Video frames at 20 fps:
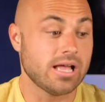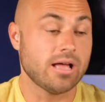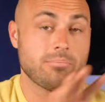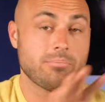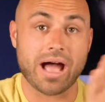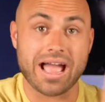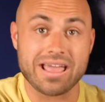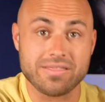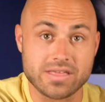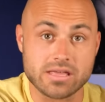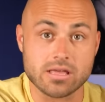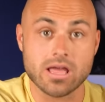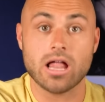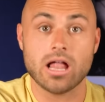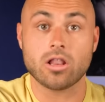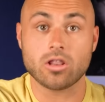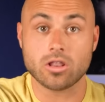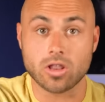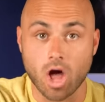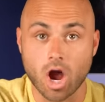by the
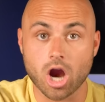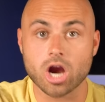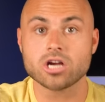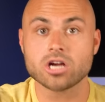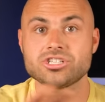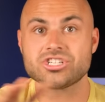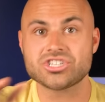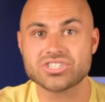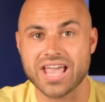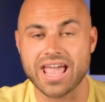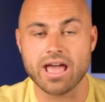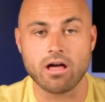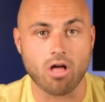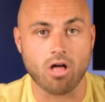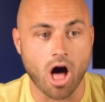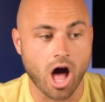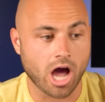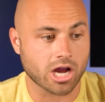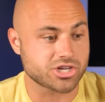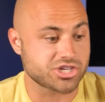large scale
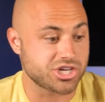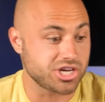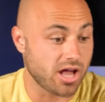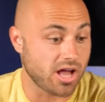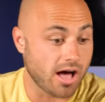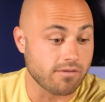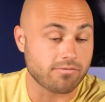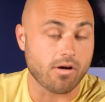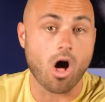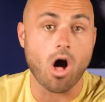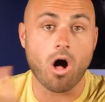auction of